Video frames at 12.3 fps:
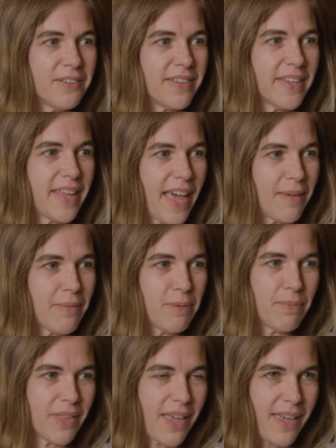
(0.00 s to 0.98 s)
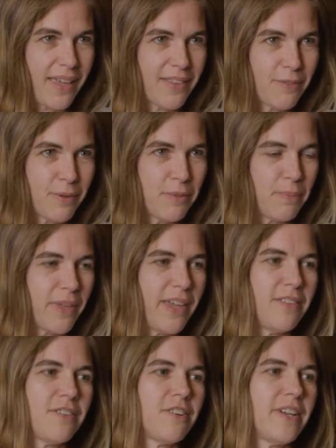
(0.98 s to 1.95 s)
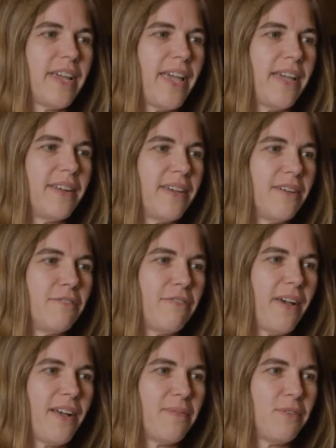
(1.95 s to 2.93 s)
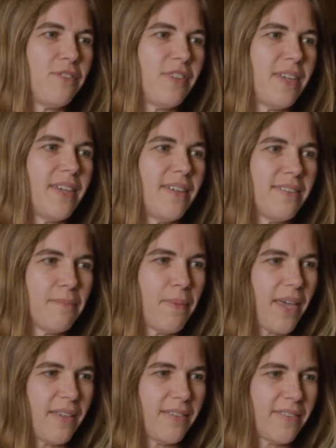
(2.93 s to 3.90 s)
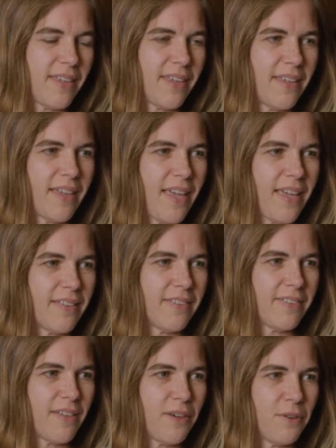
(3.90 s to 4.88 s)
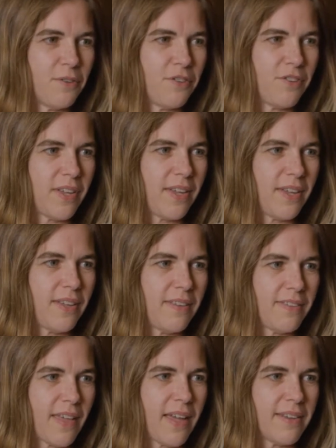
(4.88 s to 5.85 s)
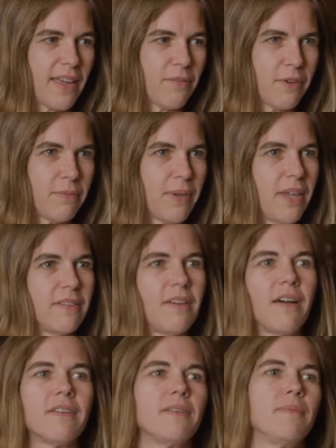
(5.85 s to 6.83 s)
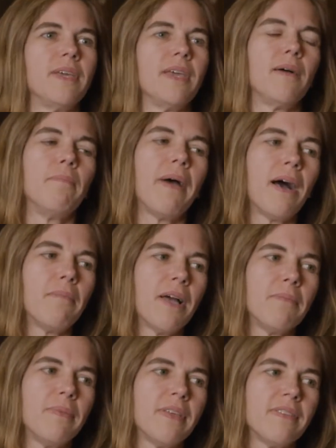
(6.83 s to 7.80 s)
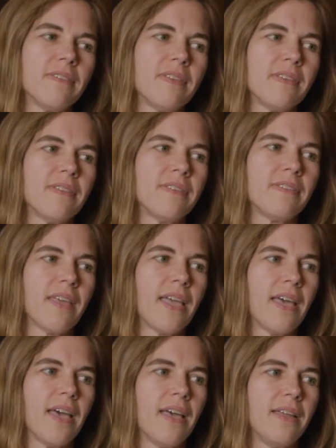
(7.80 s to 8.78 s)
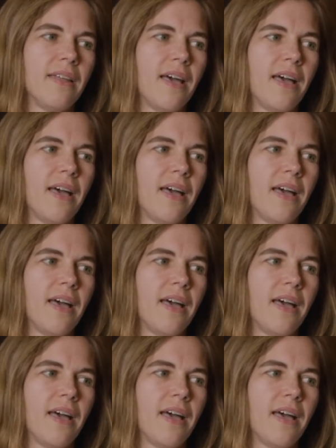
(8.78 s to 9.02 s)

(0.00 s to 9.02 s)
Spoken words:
to Gabby Blades with Blades Creative. She is amazing. And so she sat down with me and talked to me about my business. And